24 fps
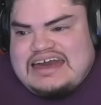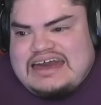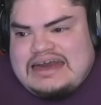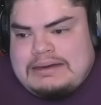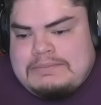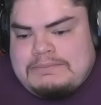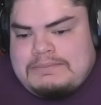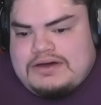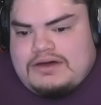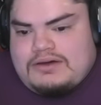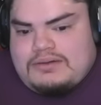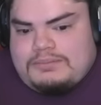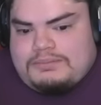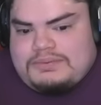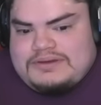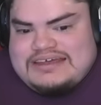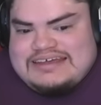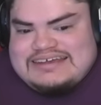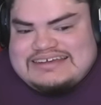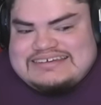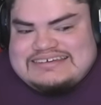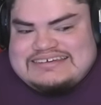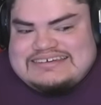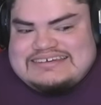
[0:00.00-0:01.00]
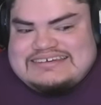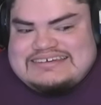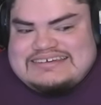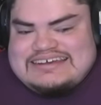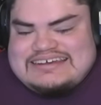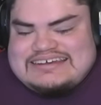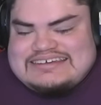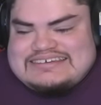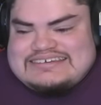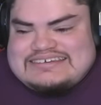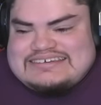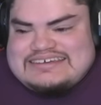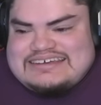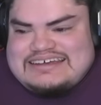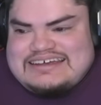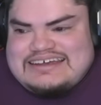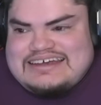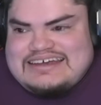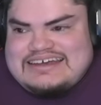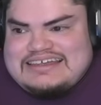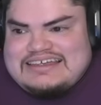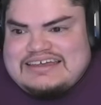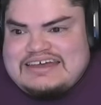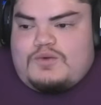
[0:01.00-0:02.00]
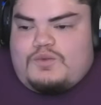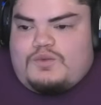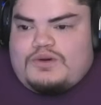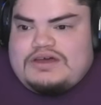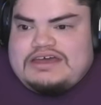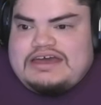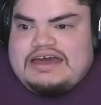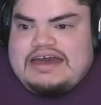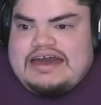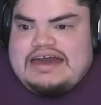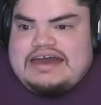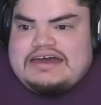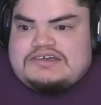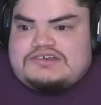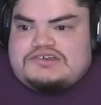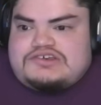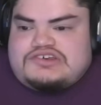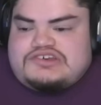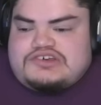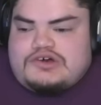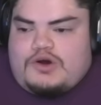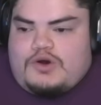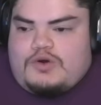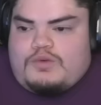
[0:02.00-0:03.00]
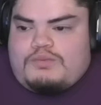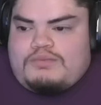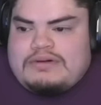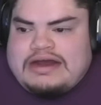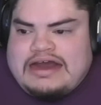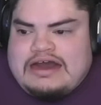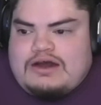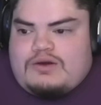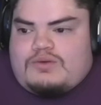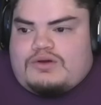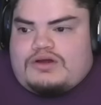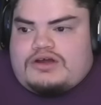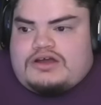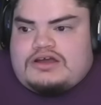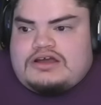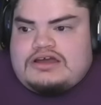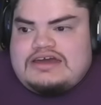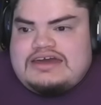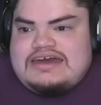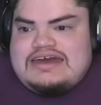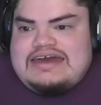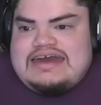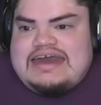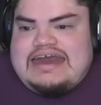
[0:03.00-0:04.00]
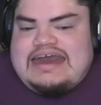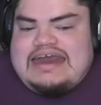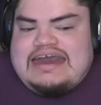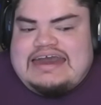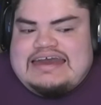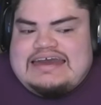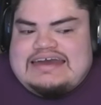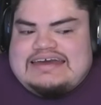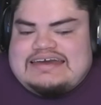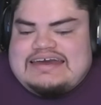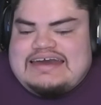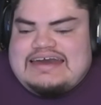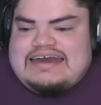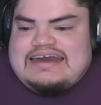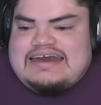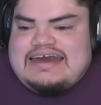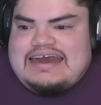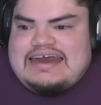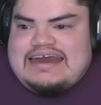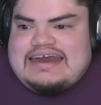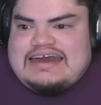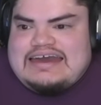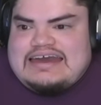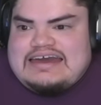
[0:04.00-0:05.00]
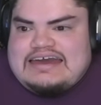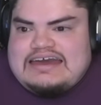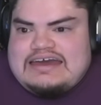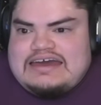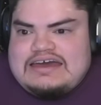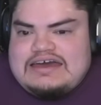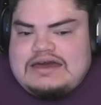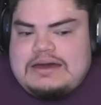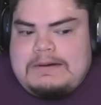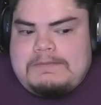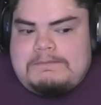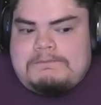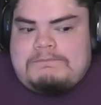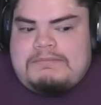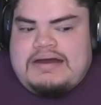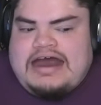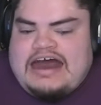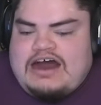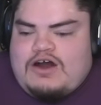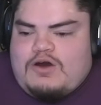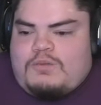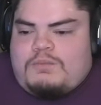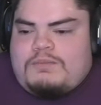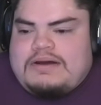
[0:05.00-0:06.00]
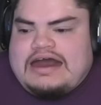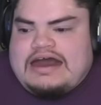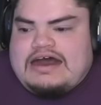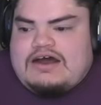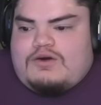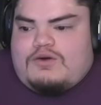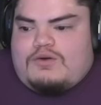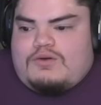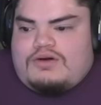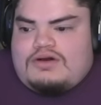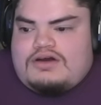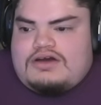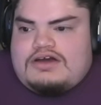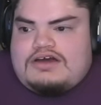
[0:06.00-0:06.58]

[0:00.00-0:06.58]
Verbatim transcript: M L B sixteen, we had Joe Mauer, aka Mau Mau.